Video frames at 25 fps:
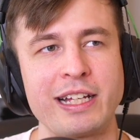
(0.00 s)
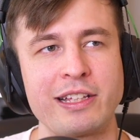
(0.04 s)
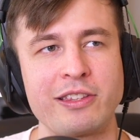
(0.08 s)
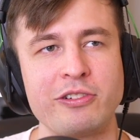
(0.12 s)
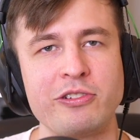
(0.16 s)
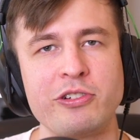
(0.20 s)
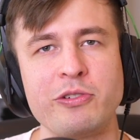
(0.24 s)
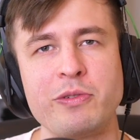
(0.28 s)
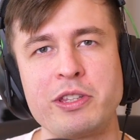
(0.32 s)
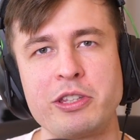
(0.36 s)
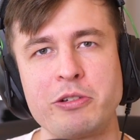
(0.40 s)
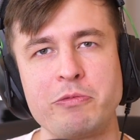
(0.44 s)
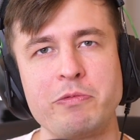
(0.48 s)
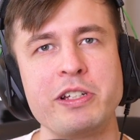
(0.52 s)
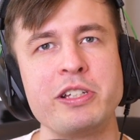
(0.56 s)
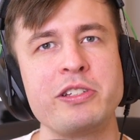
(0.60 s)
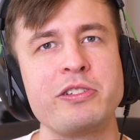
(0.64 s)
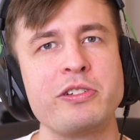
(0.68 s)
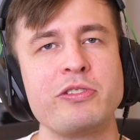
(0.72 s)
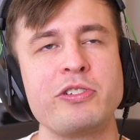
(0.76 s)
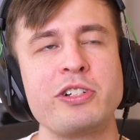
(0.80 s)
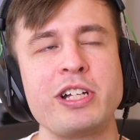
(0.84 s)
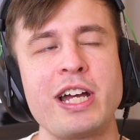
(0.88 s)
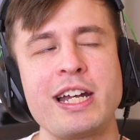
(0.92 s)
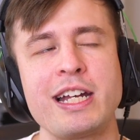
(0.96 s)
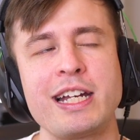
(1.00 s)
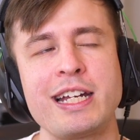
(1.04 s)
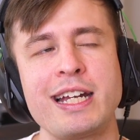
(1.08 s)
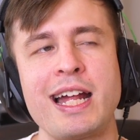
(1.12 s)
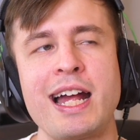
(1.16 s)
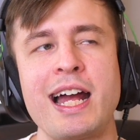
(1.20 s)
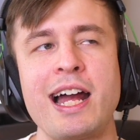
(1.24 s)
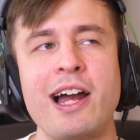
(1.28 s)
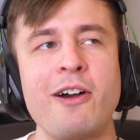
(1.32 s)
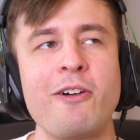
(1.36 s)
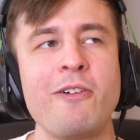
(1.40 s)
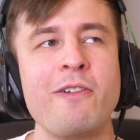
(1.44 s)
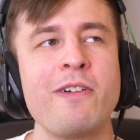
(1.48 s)
Like they're doing the research on it
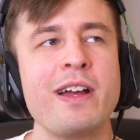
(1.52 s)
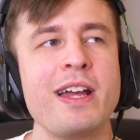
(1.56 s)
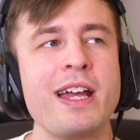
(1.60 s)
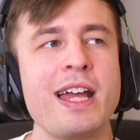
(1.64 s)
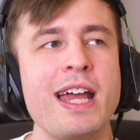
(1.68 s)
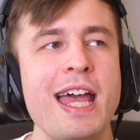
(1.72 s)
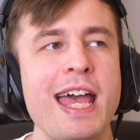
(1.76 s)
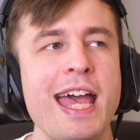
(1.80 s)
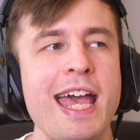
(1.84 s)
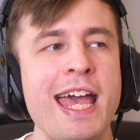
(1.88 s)
now.